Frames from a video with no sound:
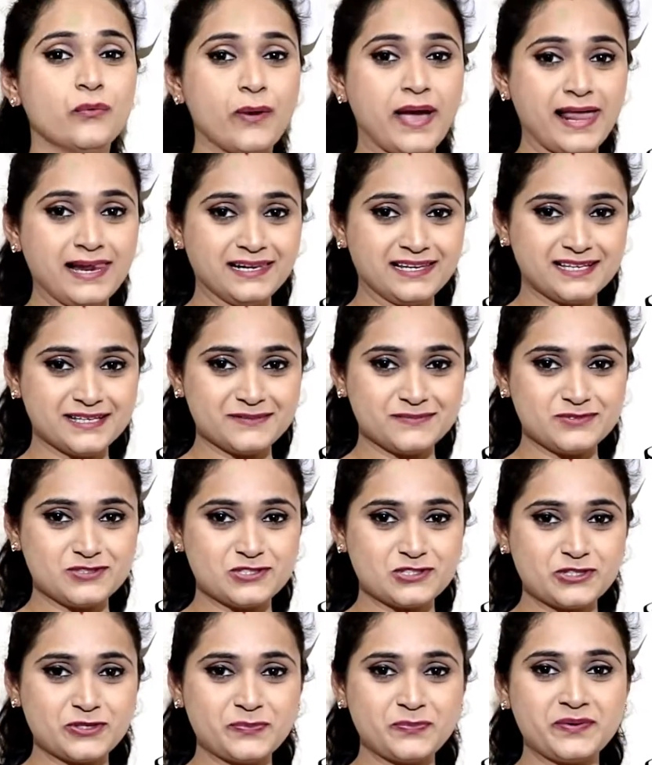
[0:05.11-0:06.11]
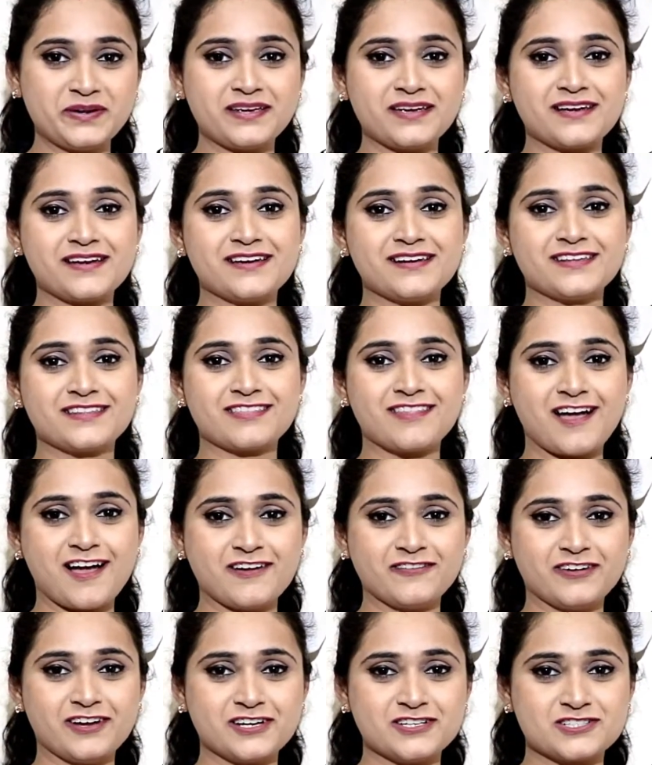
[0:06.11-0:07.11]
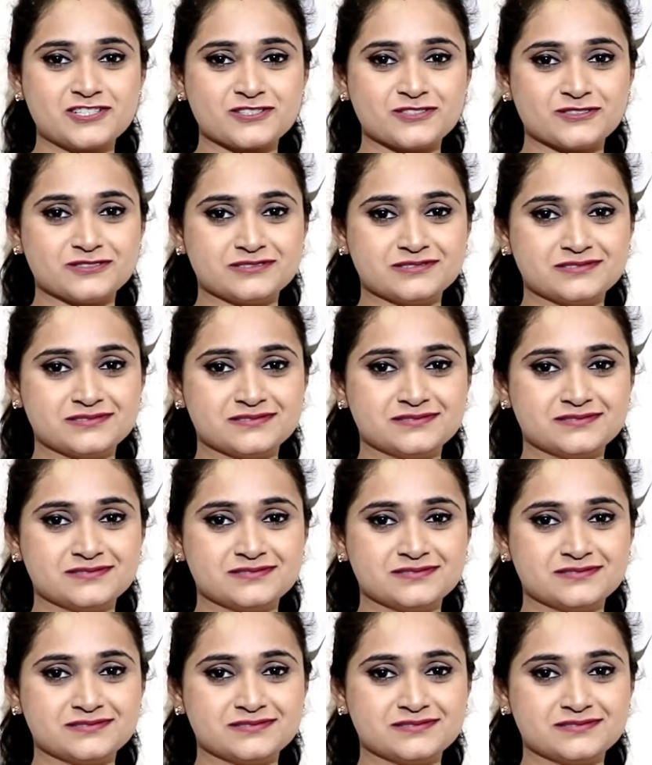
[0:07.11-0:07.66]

welcome to the Priyanka Rattawa show.